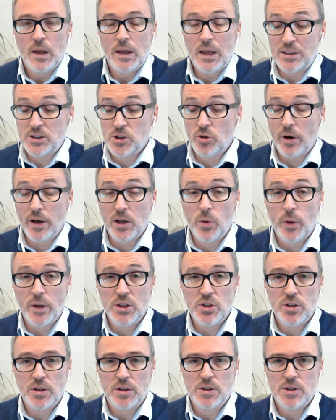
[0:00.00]
Yeah, it's a great
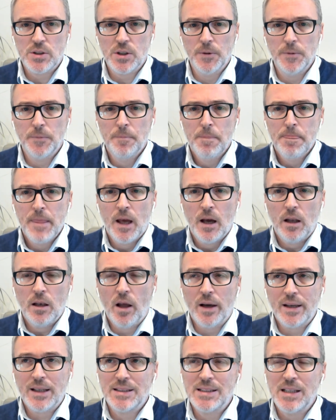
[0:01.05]
question. So
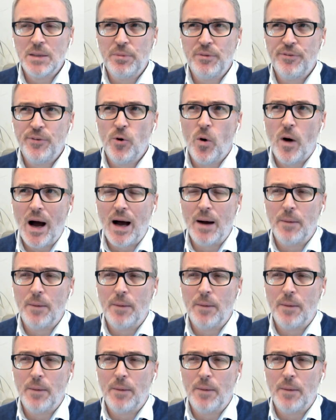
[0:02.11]
like I said before,